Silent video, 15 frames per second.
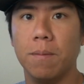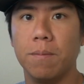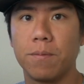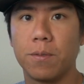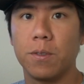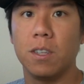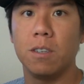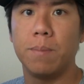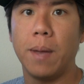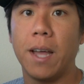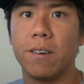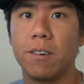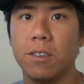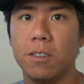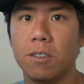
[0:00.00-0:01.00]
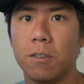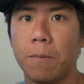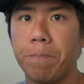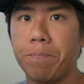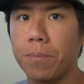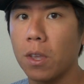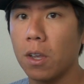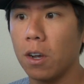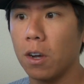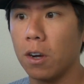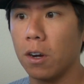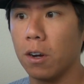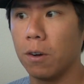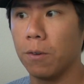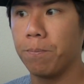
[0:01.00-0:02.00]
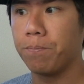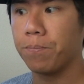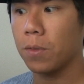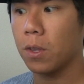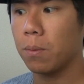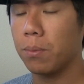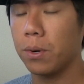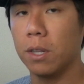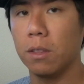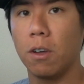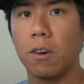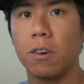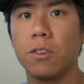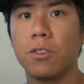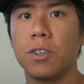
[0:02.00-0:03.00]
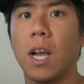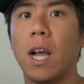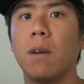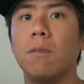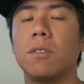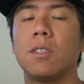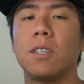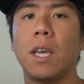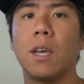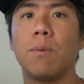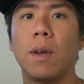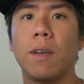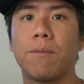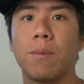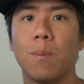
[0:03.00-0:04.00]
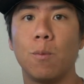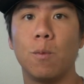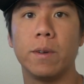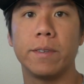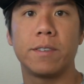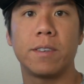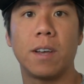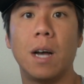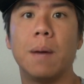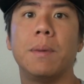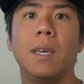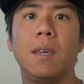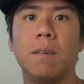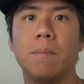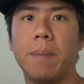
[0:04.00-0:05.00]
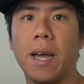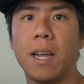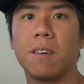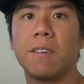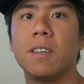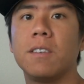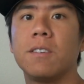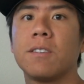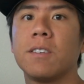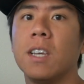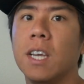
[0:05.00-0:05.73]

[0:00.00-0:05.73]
for these batteries are pretty large. I would stay away from Wasabi batteries.